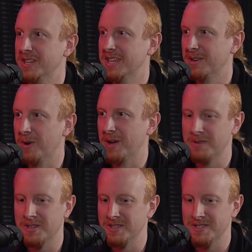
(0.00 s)
in a way,
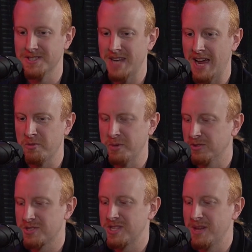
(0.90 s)
because everybody
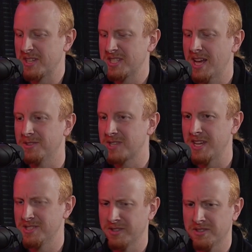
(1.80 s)
looks at that McDonald's
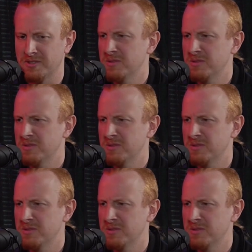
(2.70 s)
case and like,